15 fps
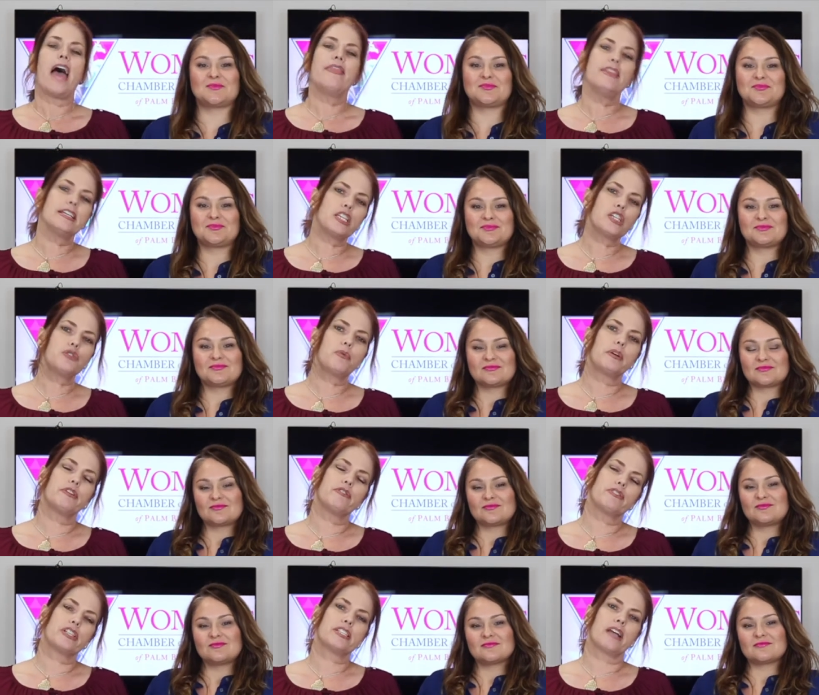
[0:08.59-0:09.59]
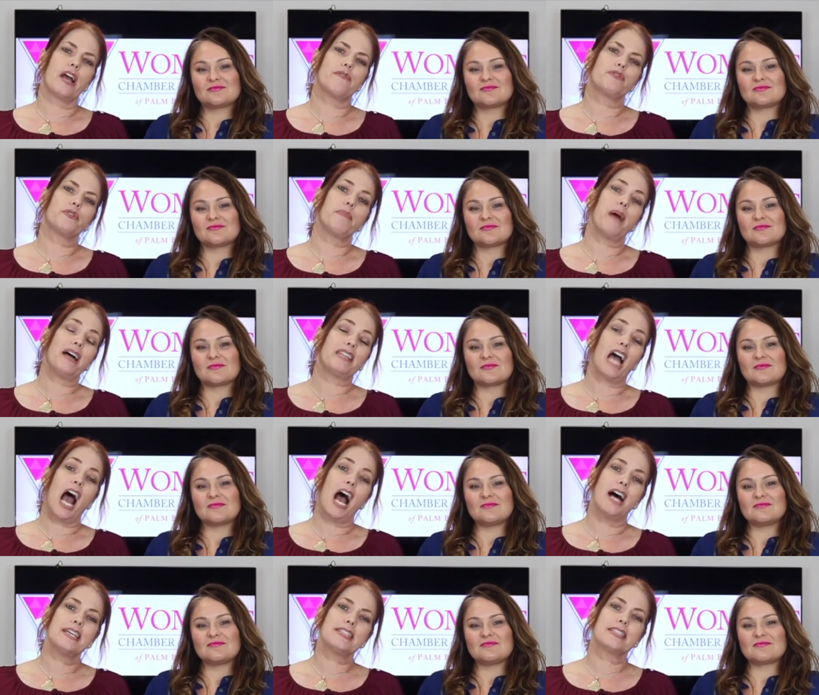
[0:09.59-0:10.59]
Speaker 1: And this is where you'll discover about
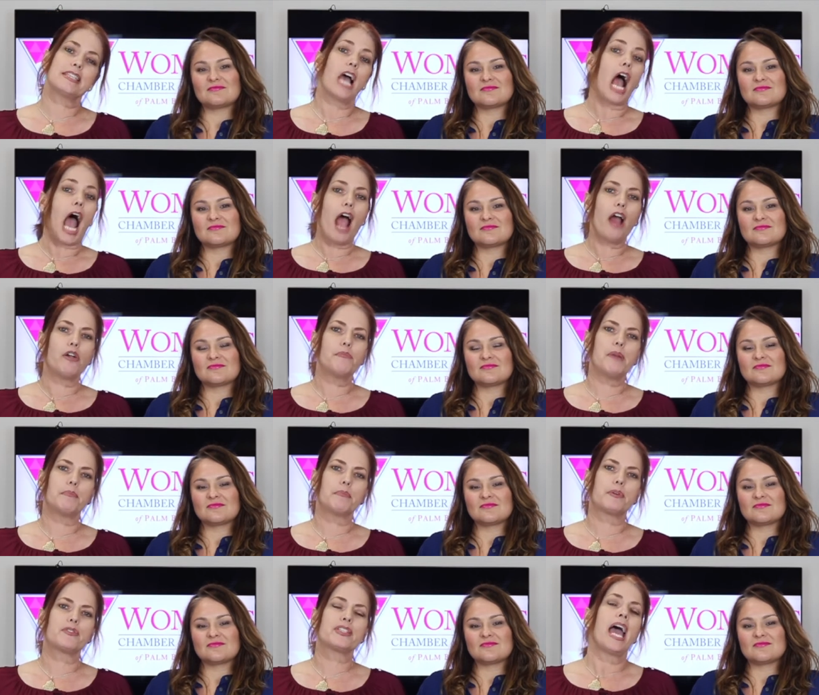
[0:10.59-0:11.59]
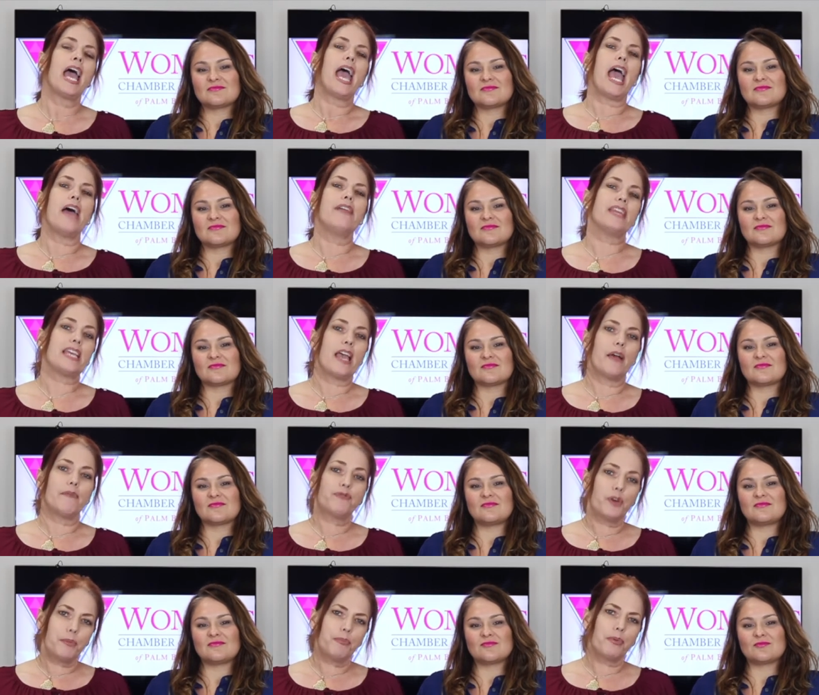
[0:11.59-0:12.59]
us, our members, and the
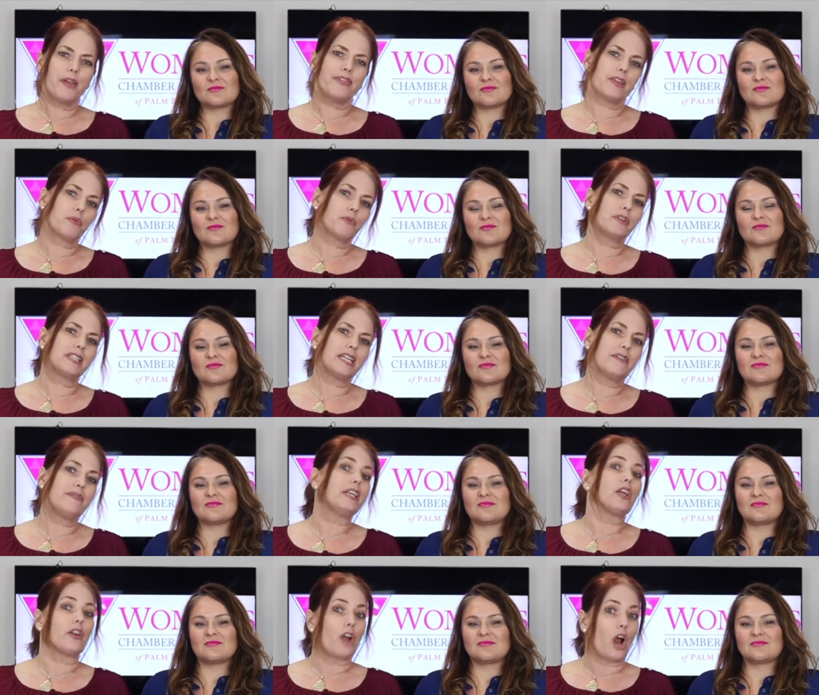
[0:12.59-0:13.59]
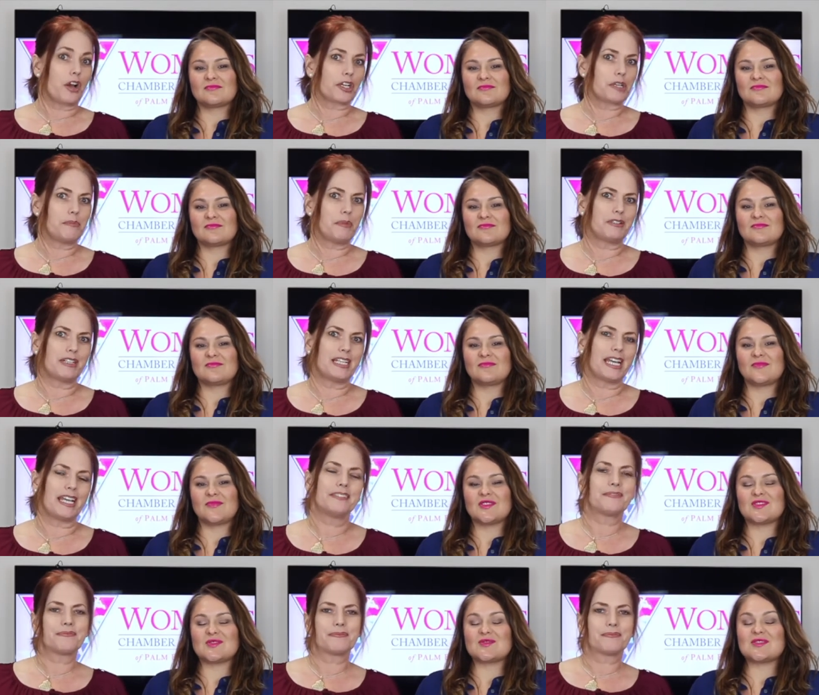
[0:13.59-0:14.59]
footprint that we're leaving on our community.
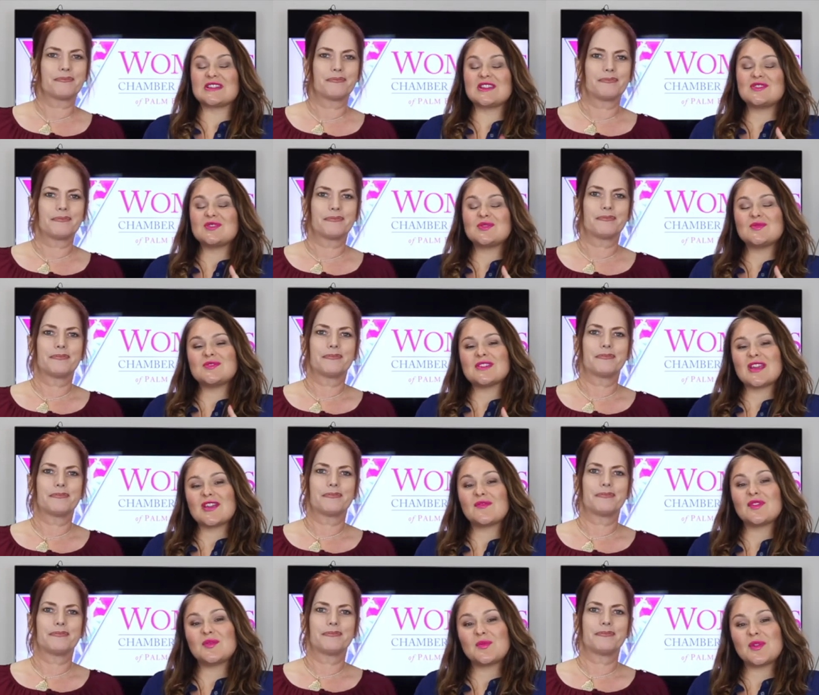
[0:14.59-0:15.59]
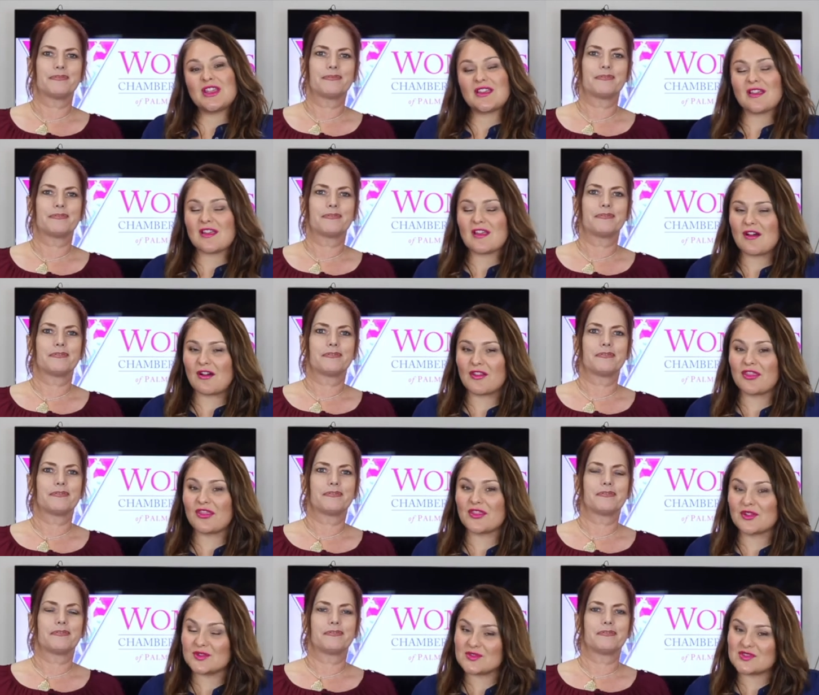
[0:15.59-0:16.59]
So
Speaker 2: stay tuned every week on
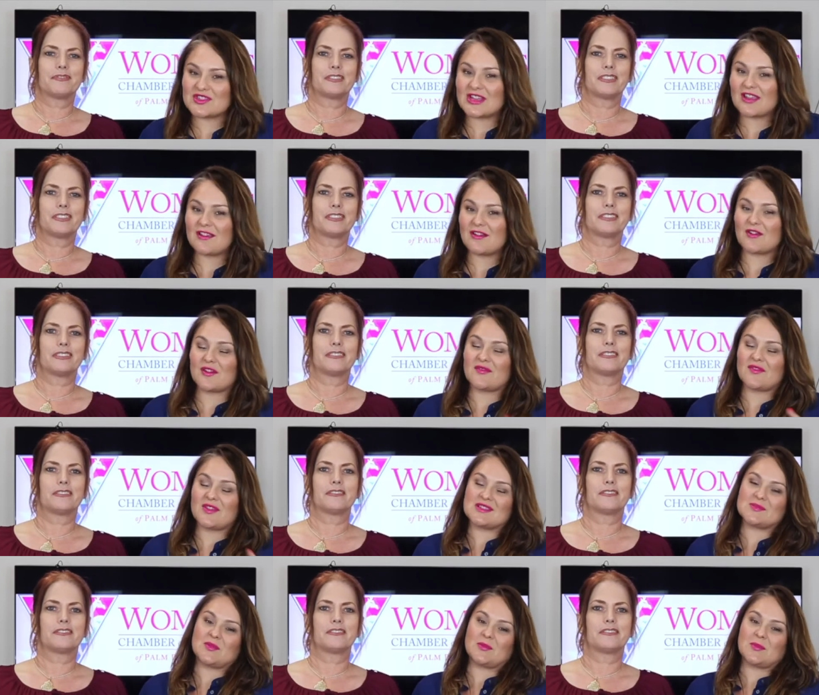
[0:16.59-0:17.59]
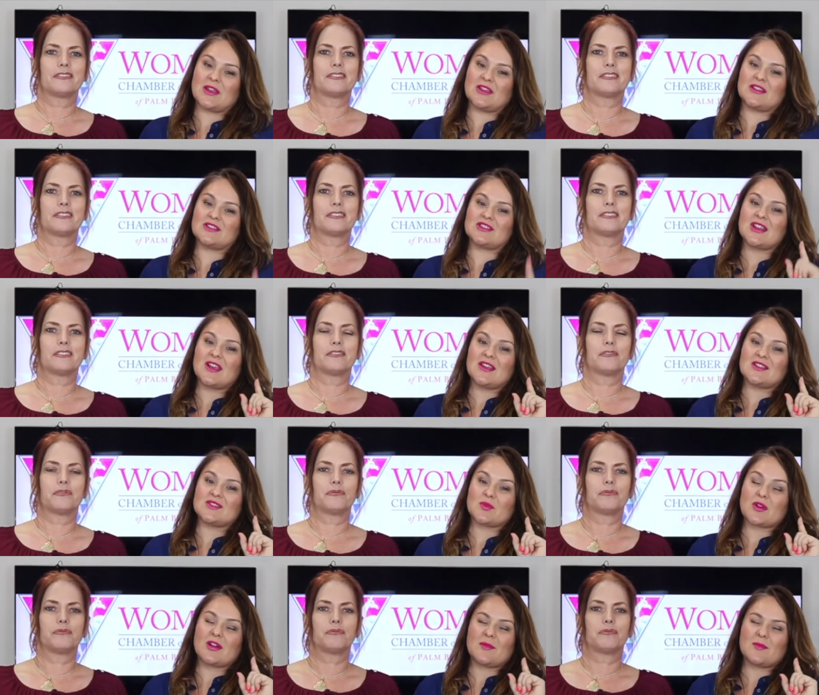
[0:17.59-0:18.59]
Thursday on our Facebook page as we're
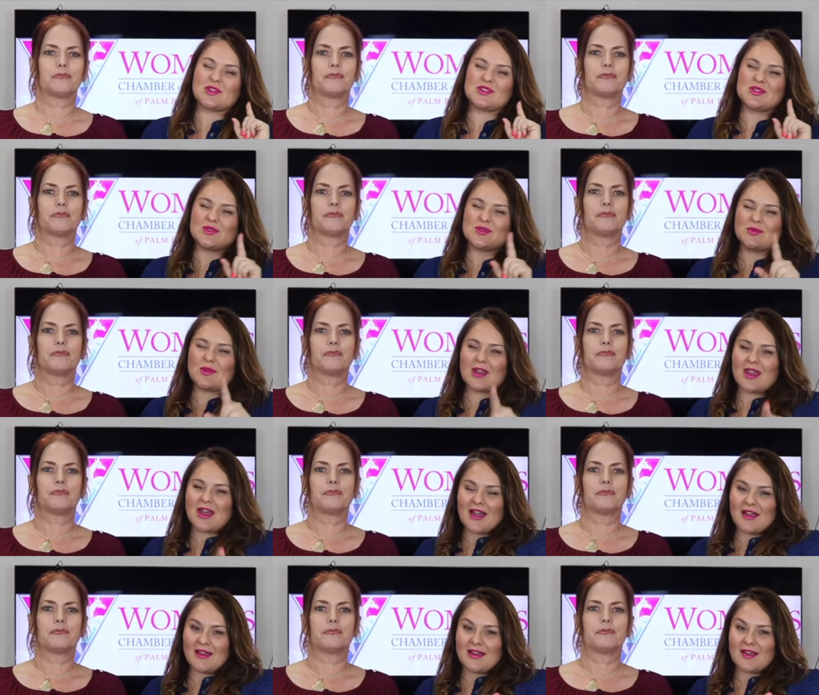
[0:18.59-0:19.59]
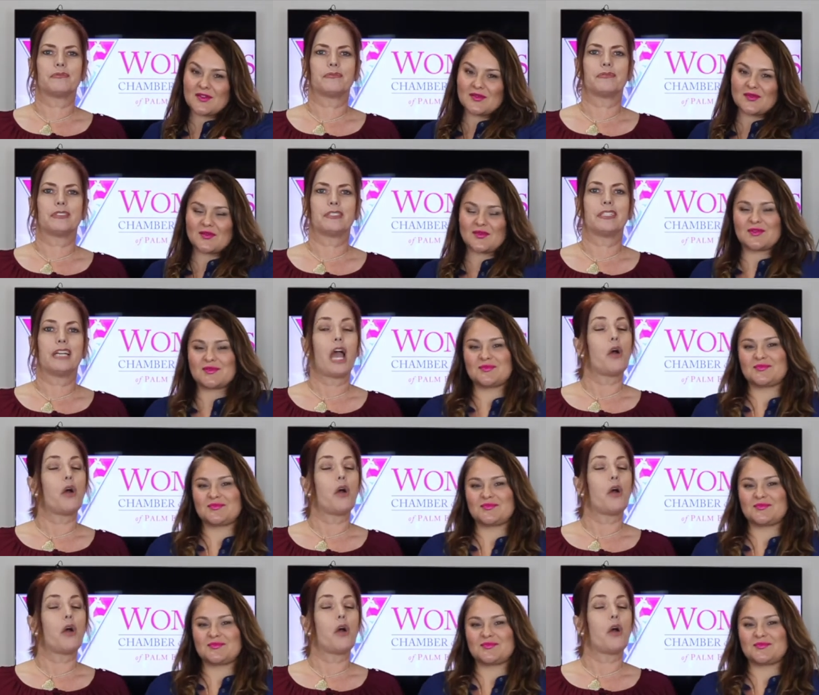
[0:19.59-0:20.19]
coming to you live.